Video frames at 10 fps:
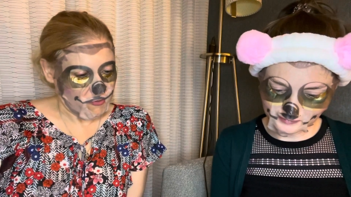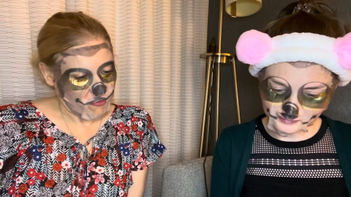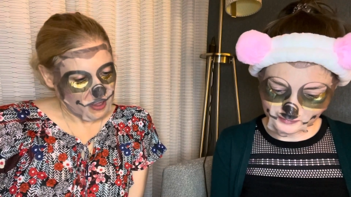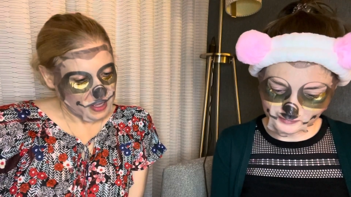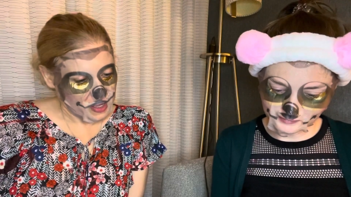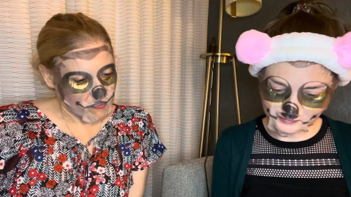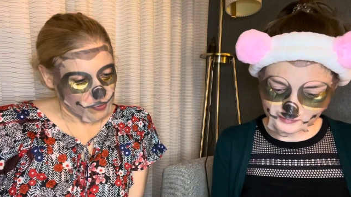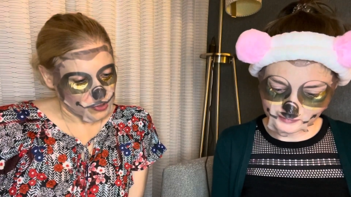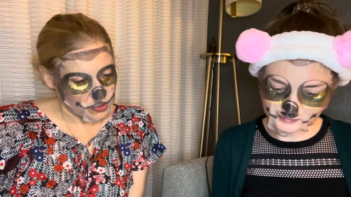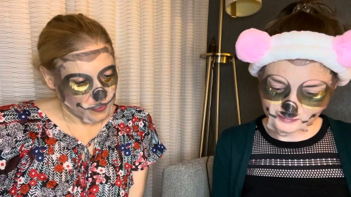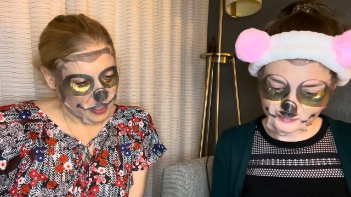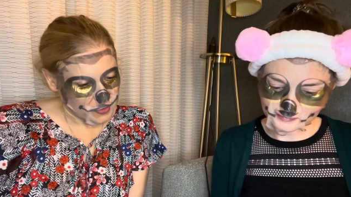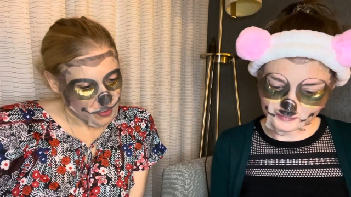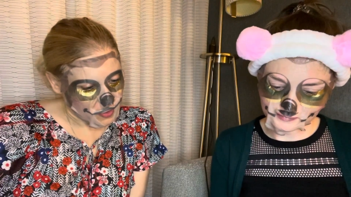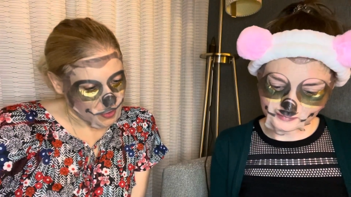Speaker 1: five would you
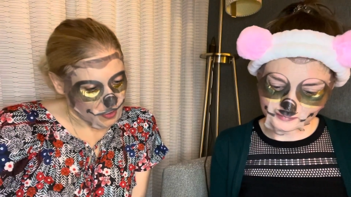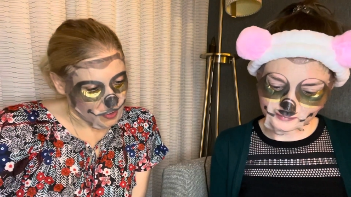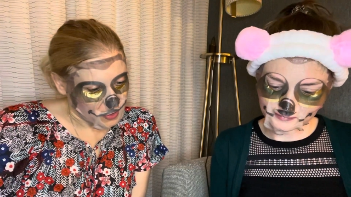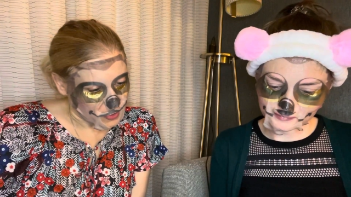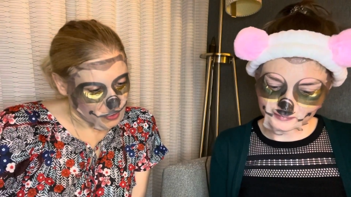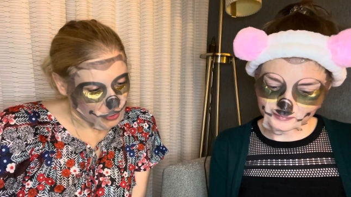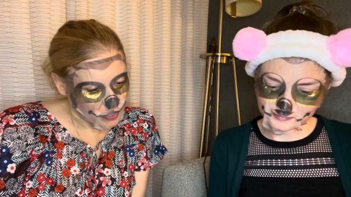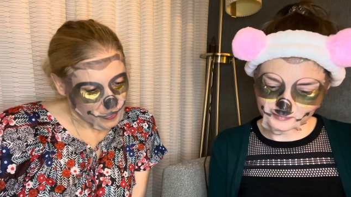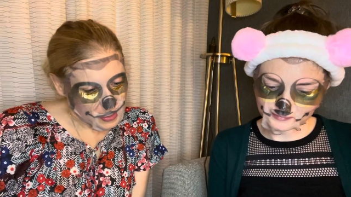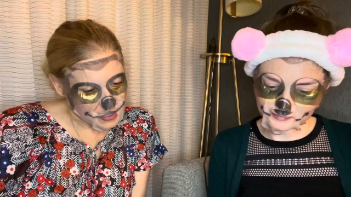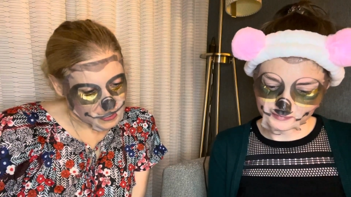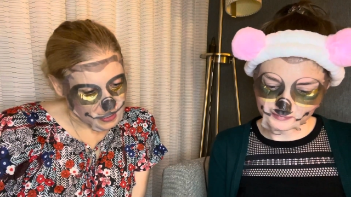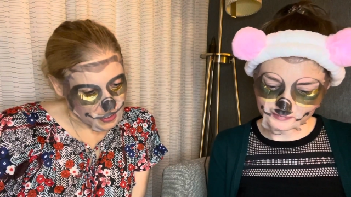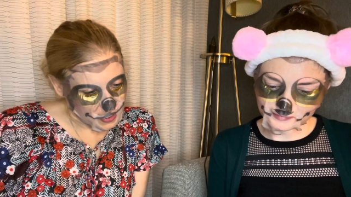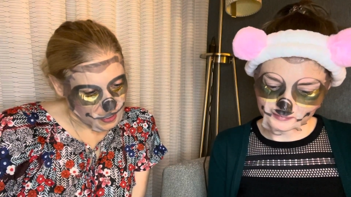rather
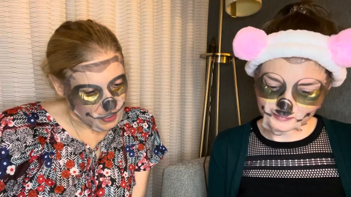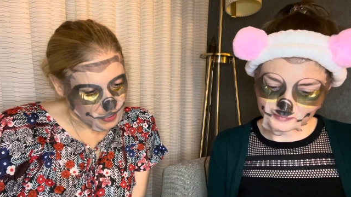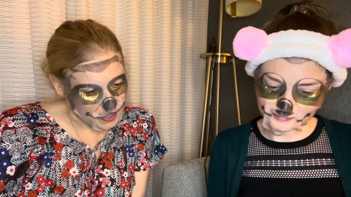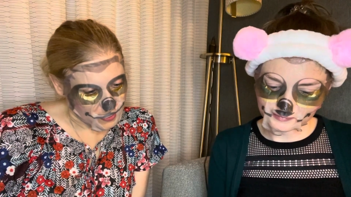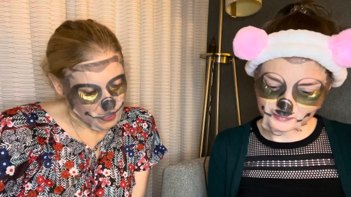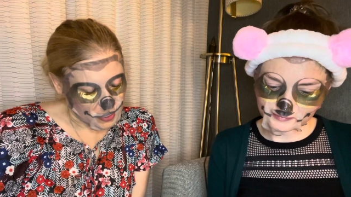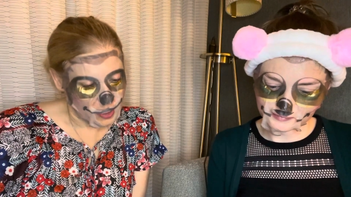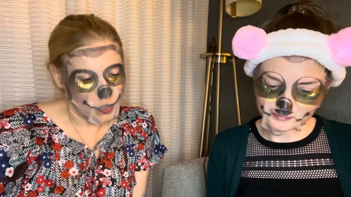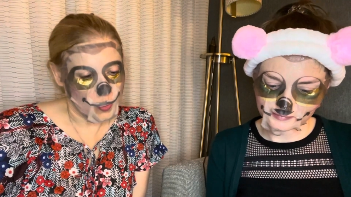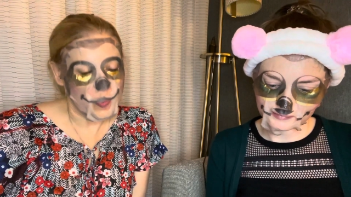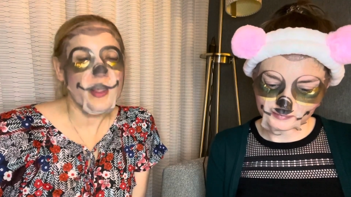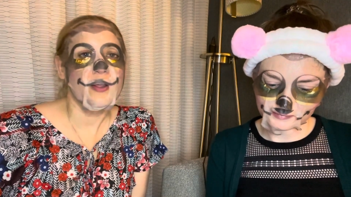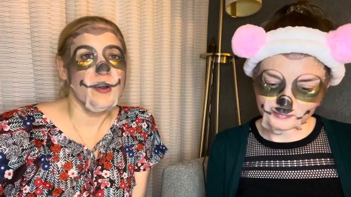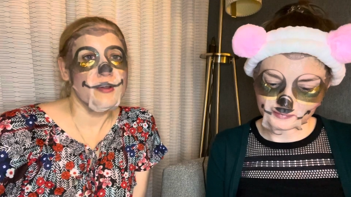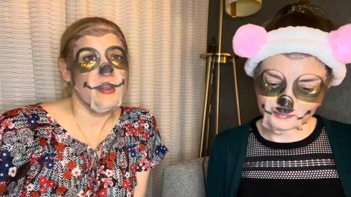crazy and
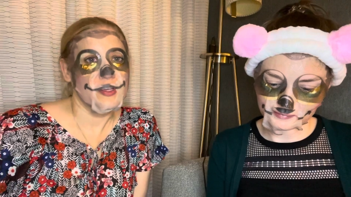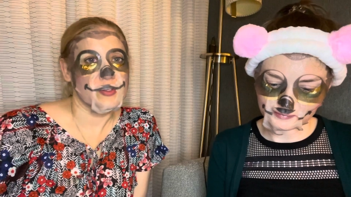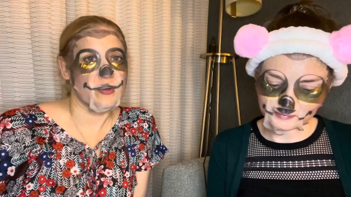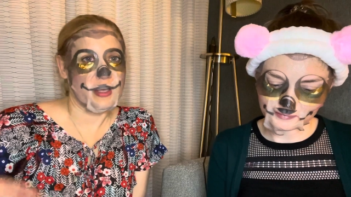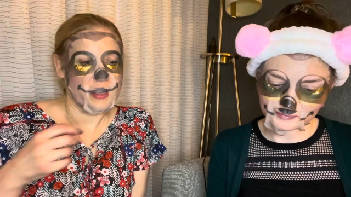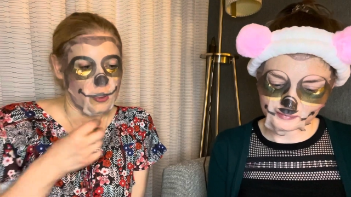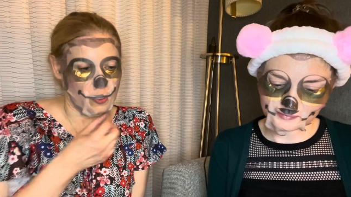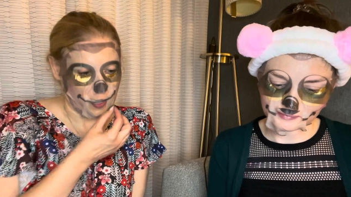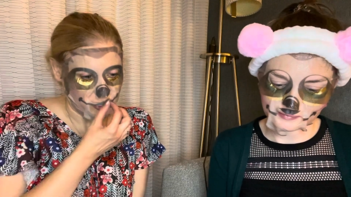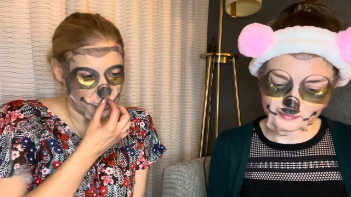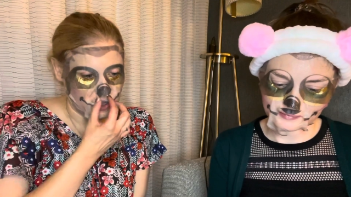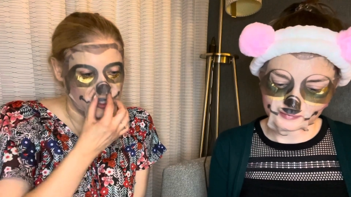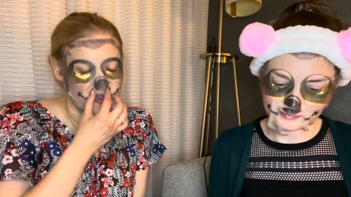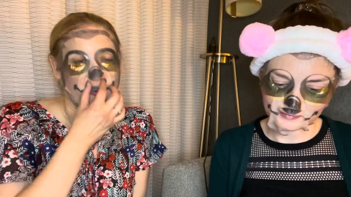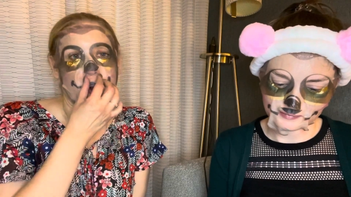weird this or that
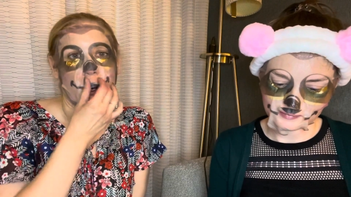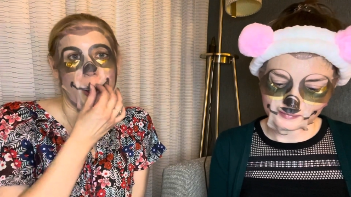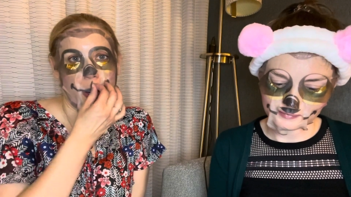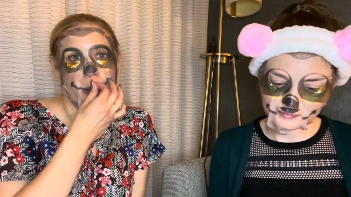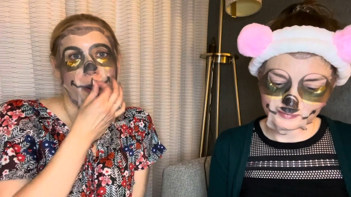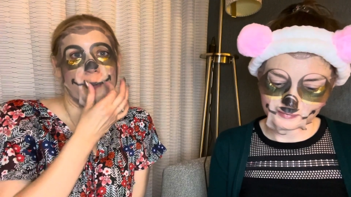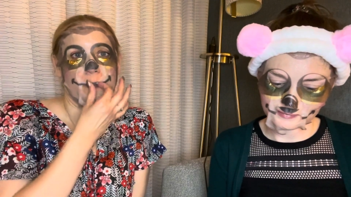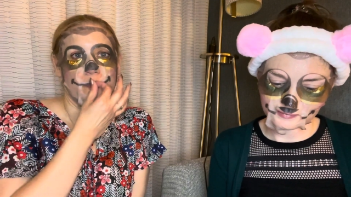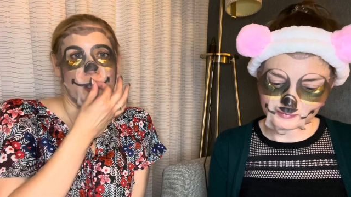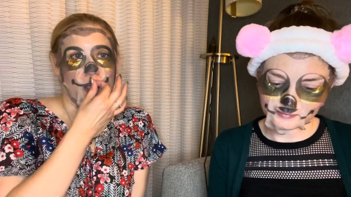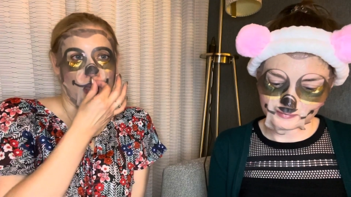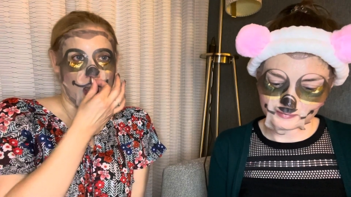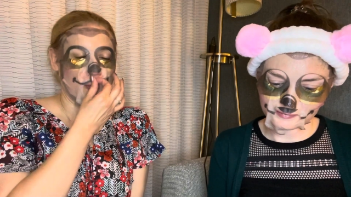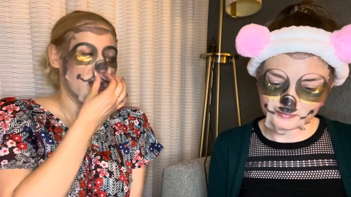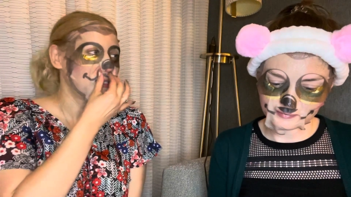questions for her.
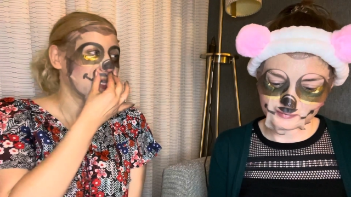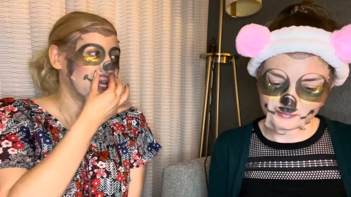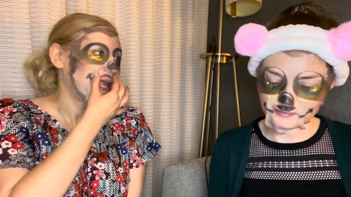And we're each going